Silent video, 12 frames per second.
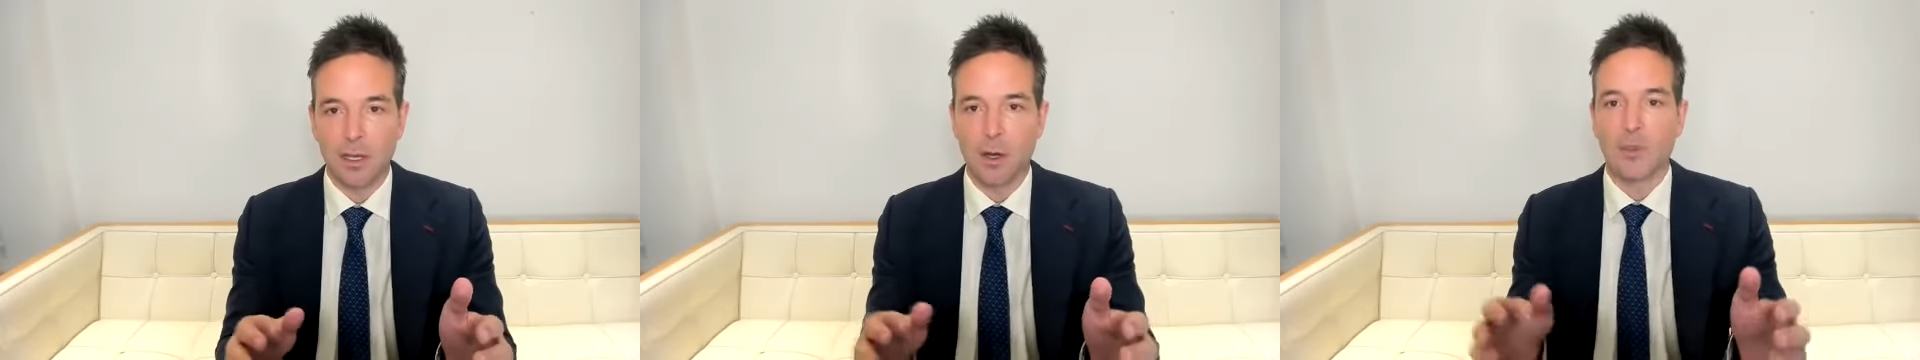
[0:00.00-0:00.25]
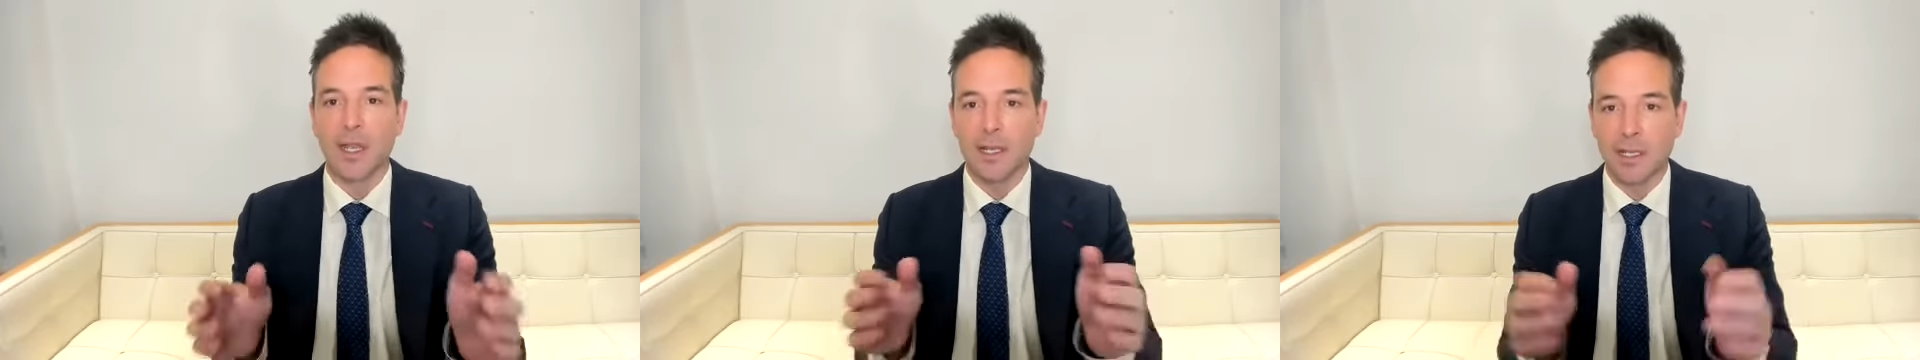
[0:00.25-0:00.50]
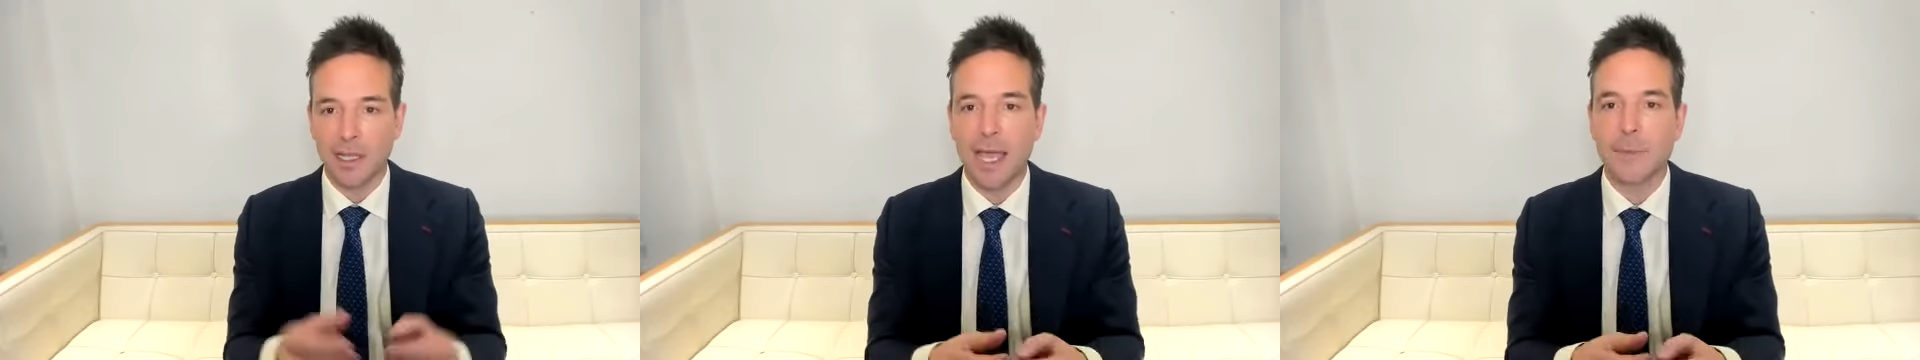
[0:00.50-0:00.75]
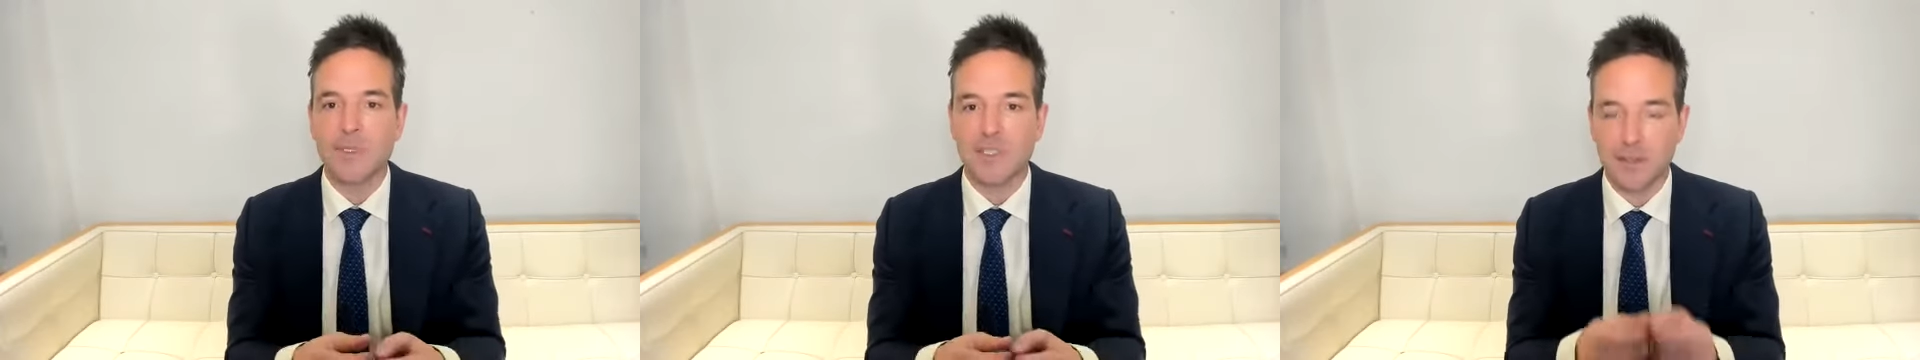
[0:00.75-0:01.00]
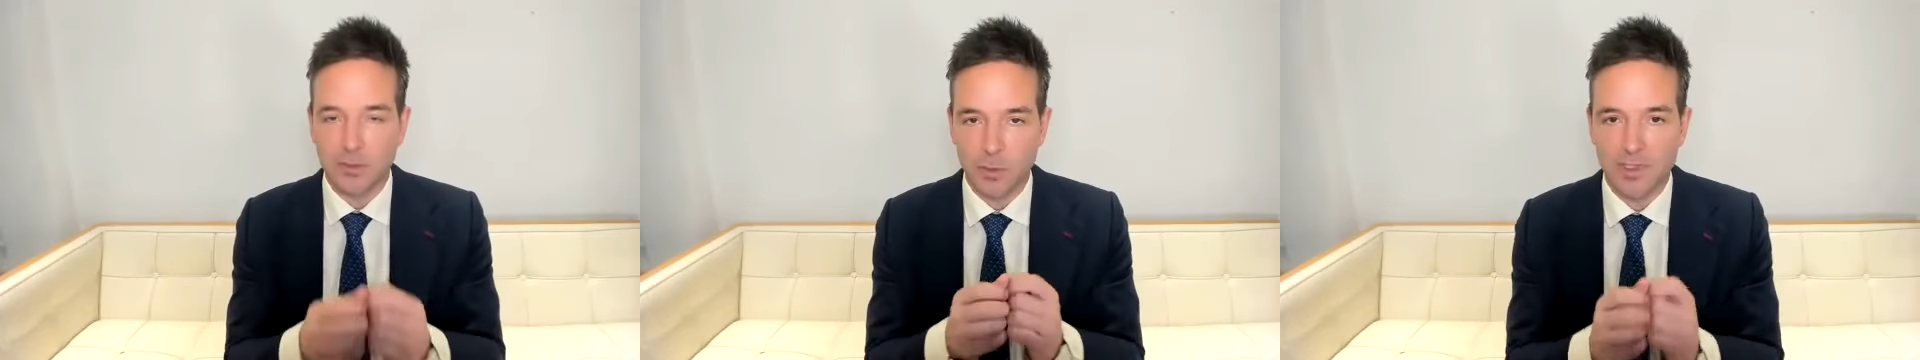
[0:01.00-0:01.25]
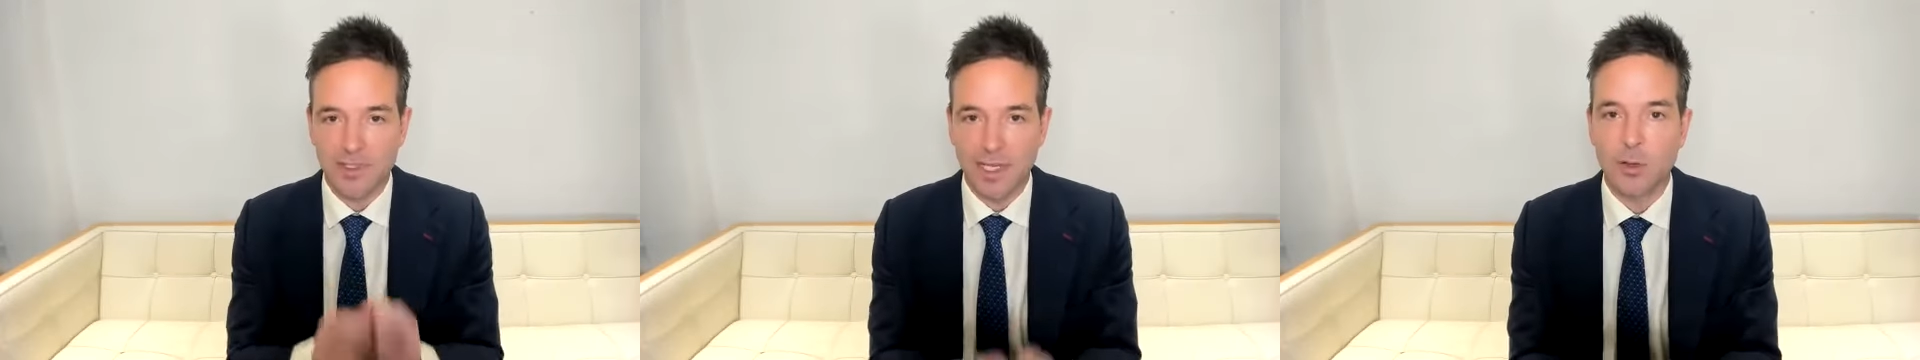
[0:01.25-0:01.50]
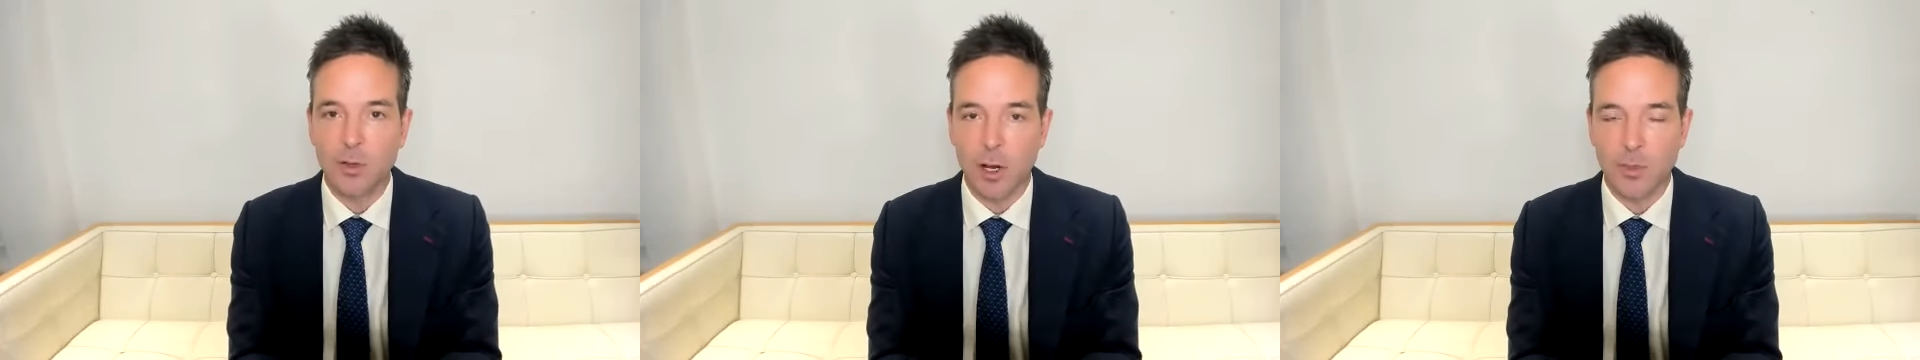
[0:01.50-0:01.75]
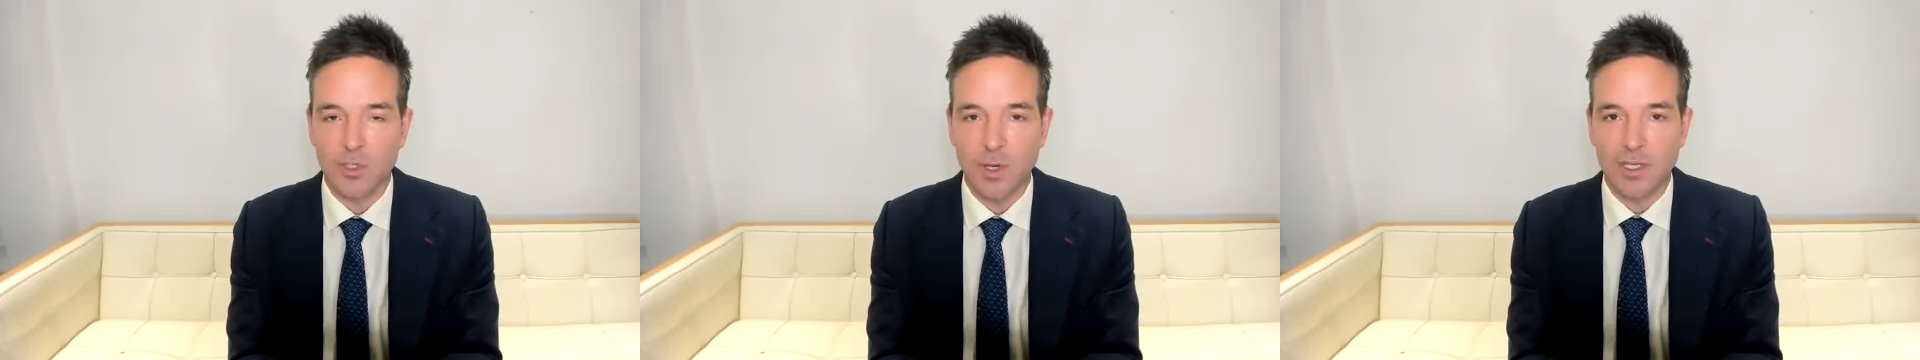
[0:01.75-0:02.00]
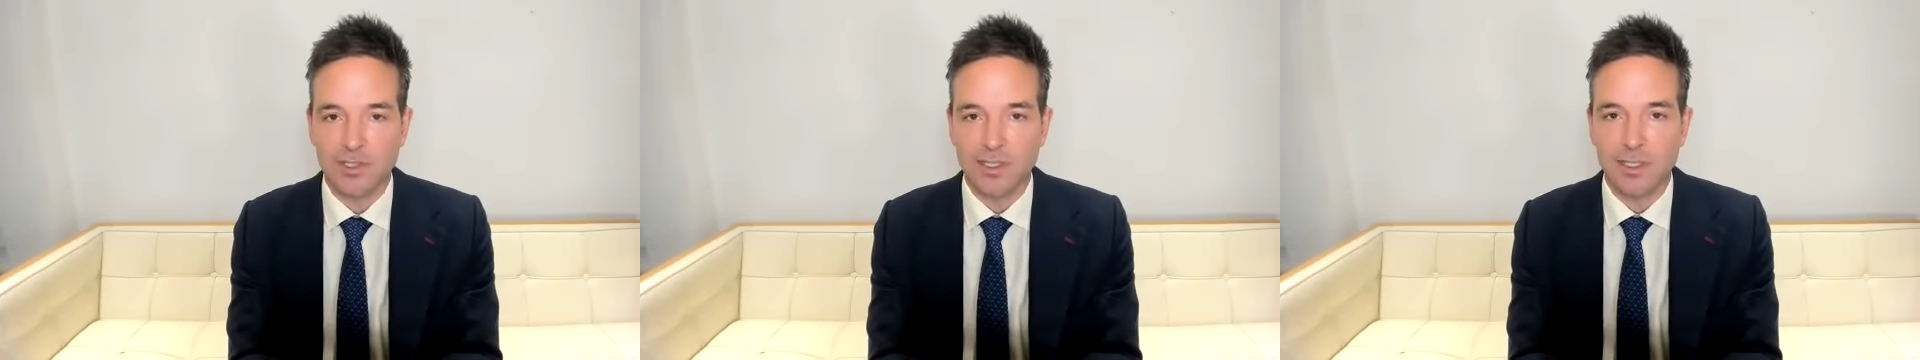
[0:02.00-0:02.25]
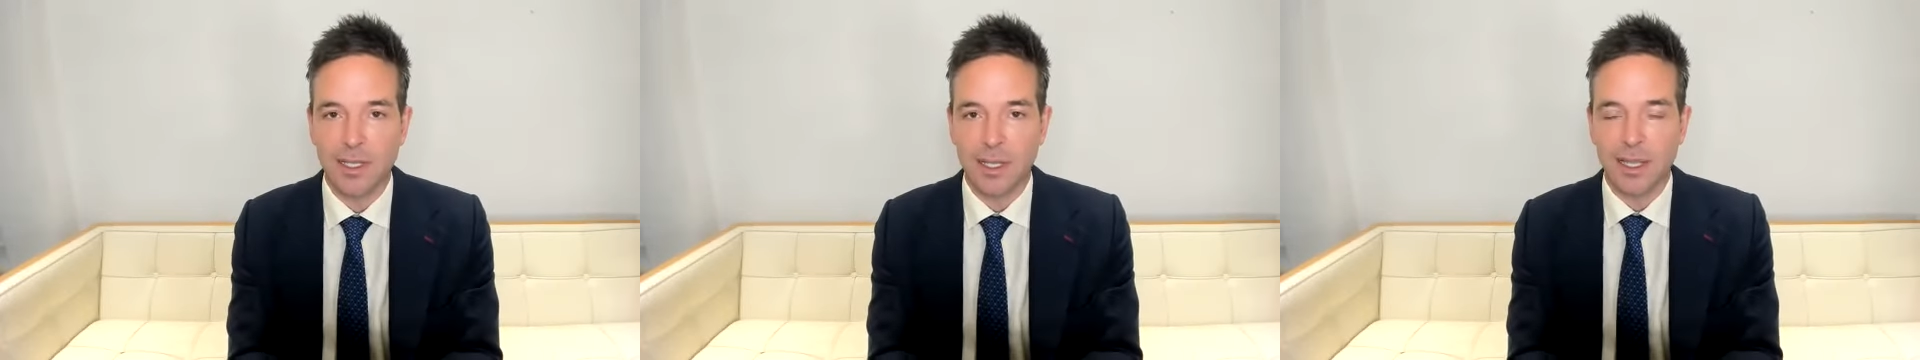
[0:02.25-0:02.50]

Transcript: are then collapsed into a single arbitration,